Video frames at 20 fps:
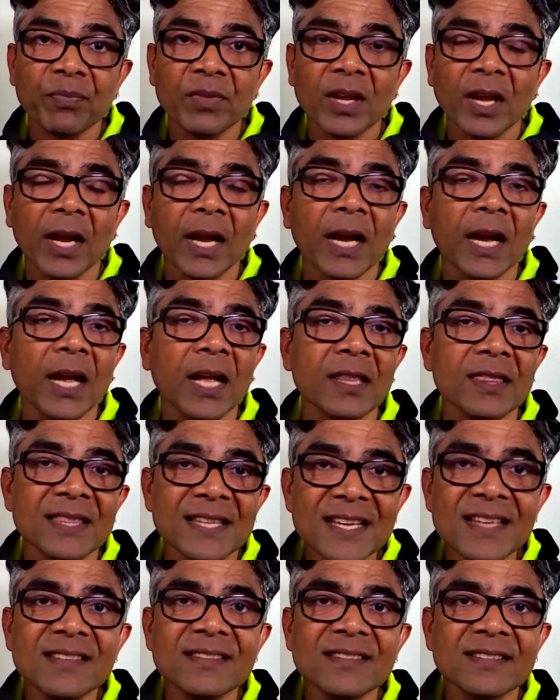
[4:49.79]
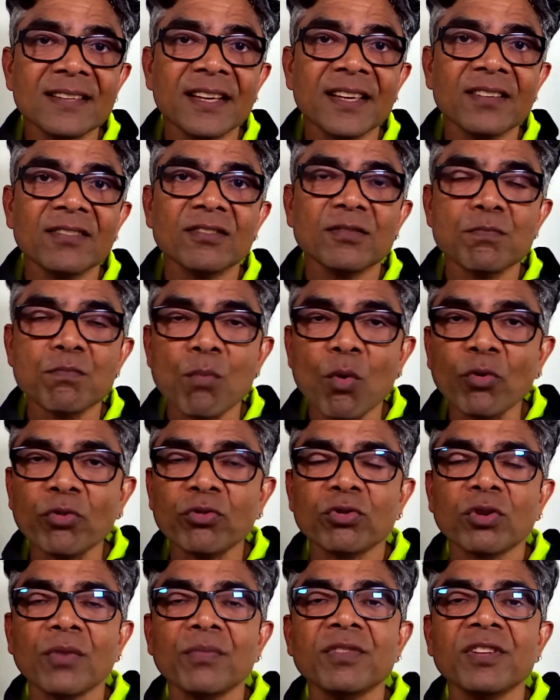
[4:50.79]
And these days, most
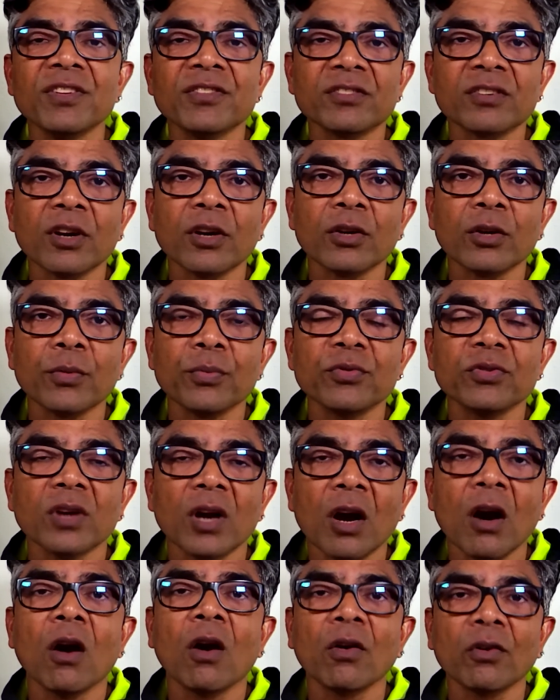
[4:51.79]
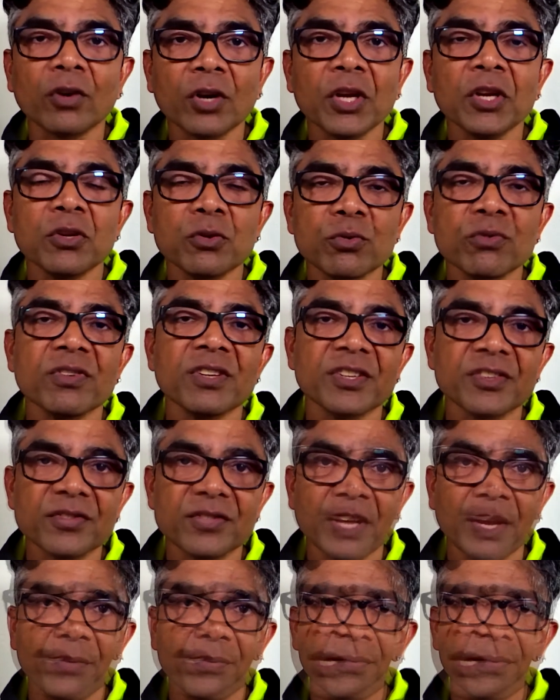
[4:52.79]
of the startups are using
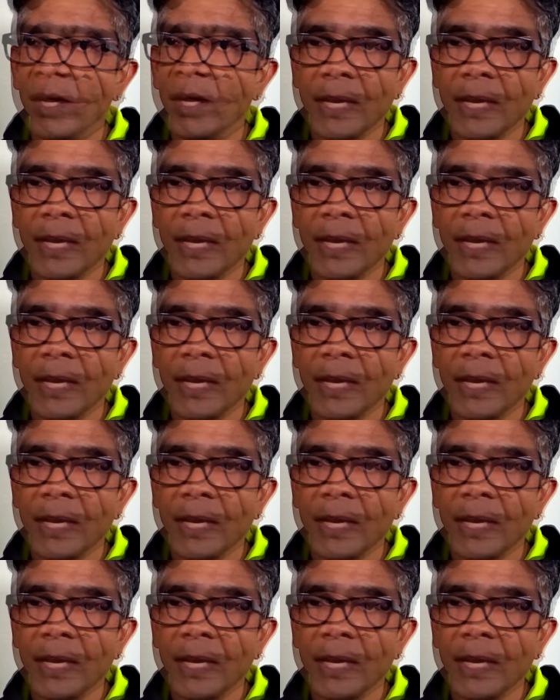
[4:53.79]
SAFE.